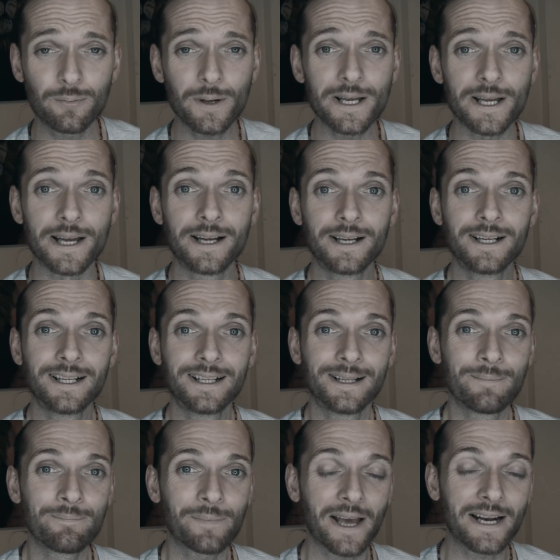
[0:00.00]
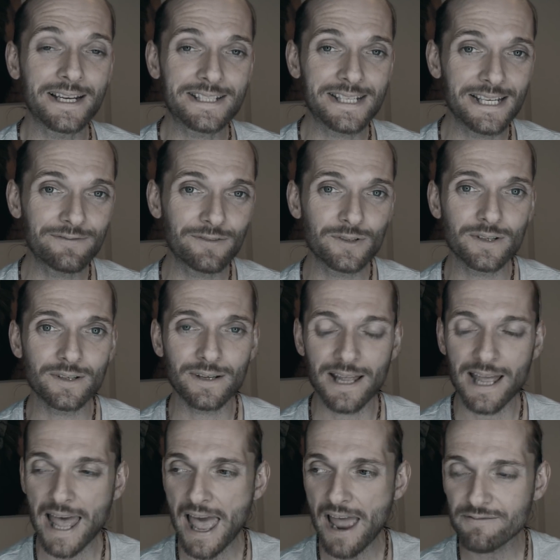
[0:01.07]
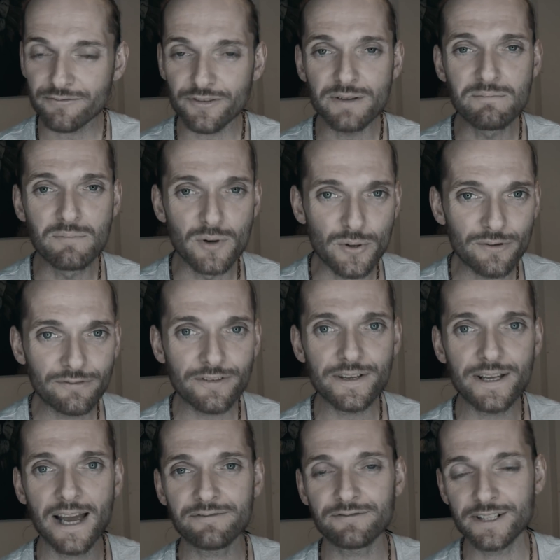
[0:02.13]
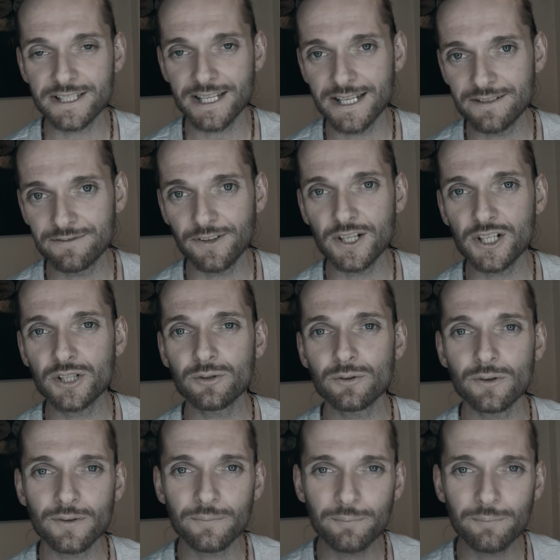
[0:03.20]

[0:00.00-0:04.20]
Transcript: way. And it's even every movie, every TV show,